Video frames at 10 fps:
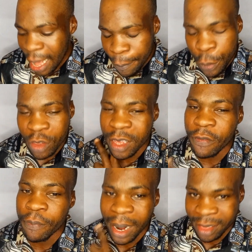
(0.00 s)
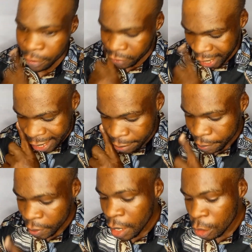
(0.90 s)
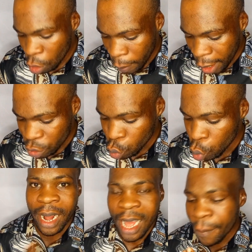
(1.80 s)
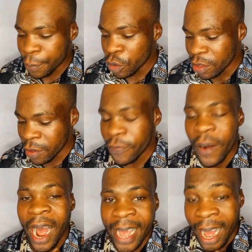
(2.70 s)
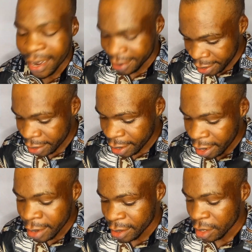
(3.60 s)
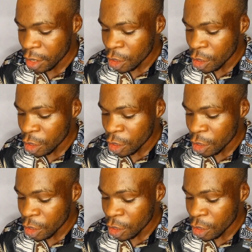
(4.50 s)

help you save massive time. Number two, it can help you receive higher click.